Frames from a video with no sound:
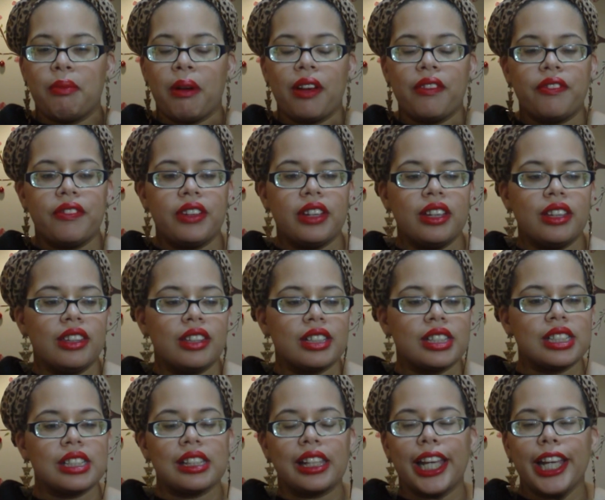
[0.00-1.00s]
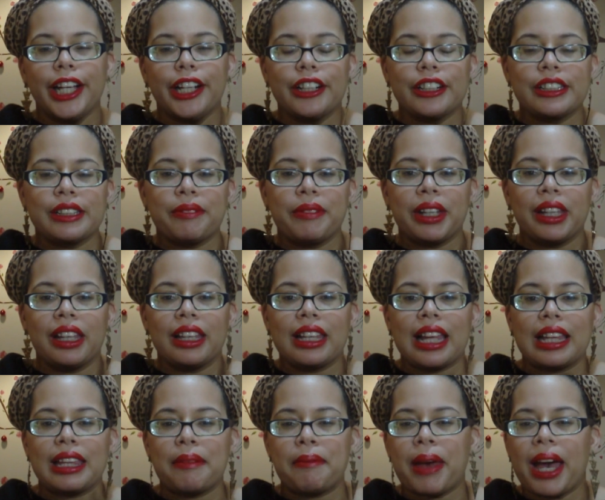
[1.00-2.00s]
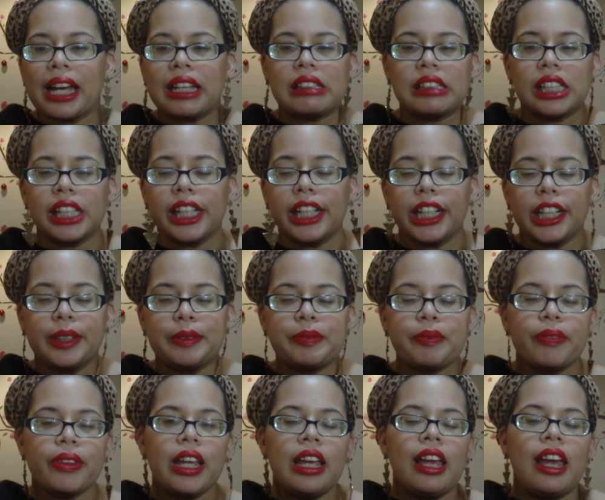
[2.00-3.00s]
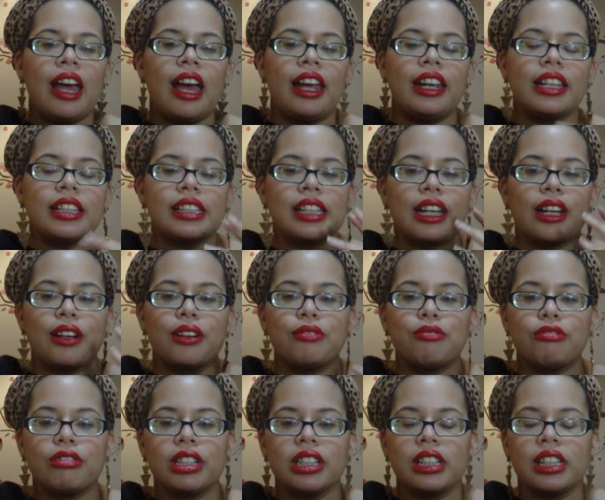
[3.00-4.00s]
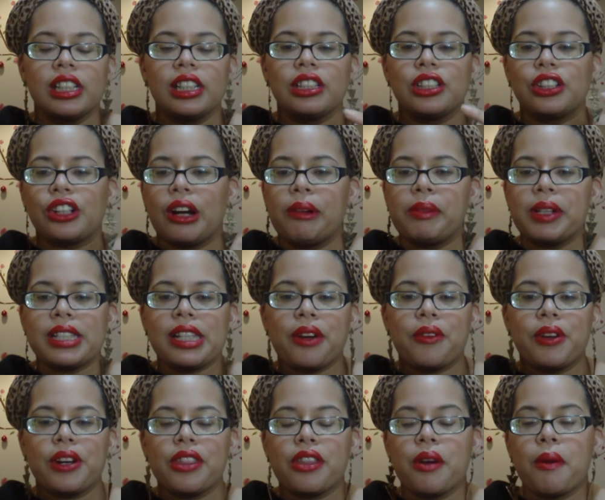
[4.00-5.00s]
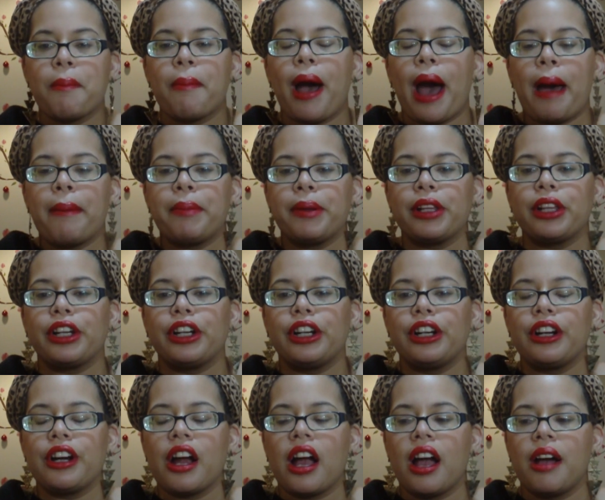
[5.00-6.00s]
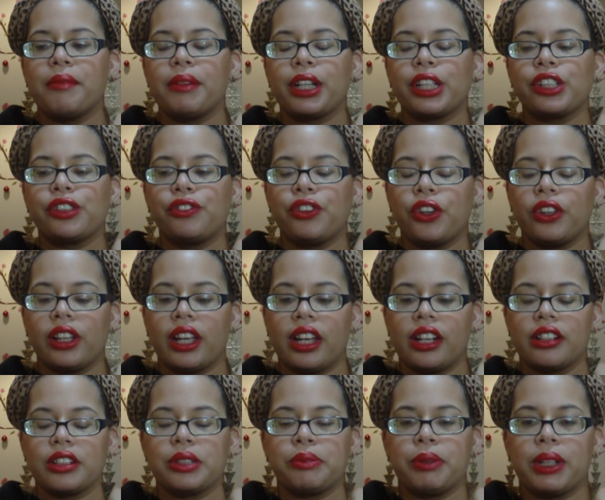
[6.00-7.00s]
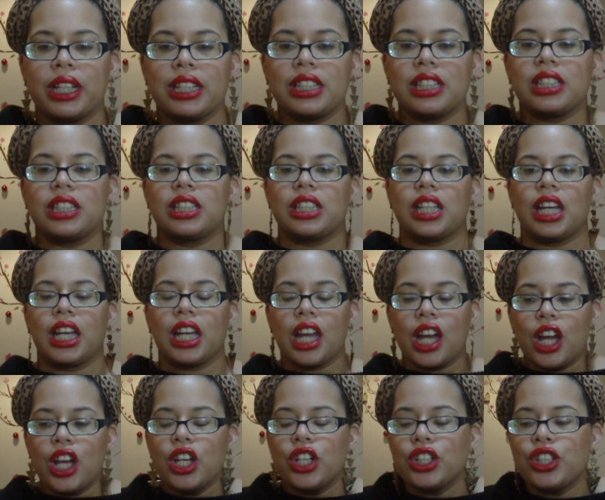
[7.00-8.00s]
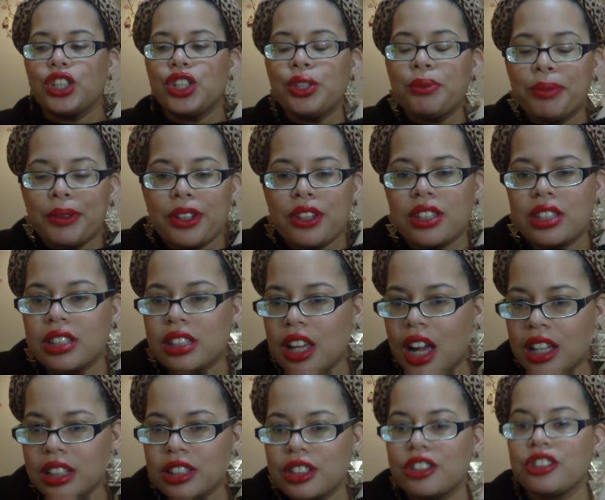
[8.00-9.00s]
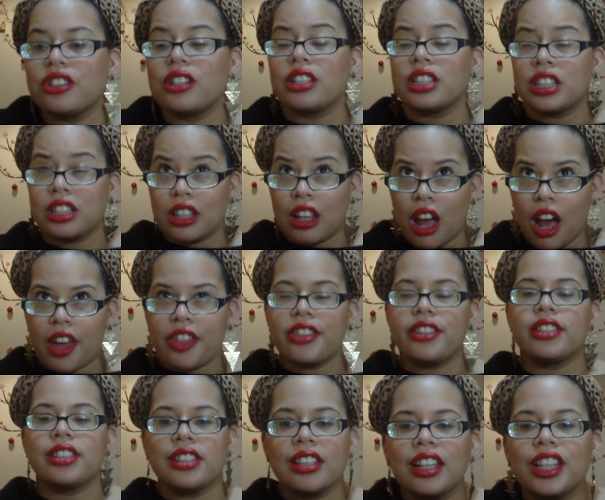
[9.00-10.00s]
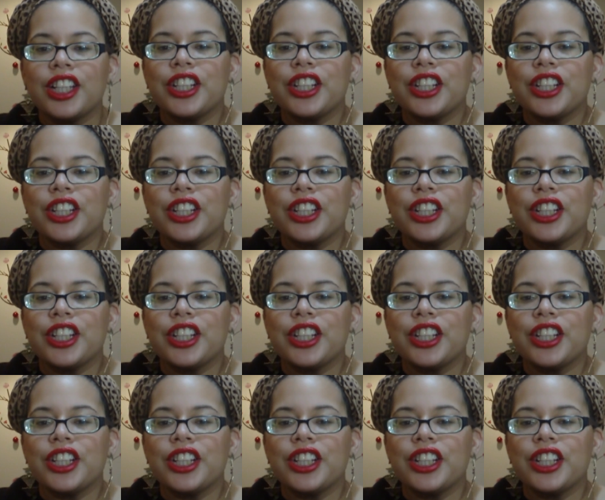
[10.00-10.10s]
the Slayer or something like that, the back slayer. And it's like a really scrubby, it's like one of their popular exfoliators because it's like super sloths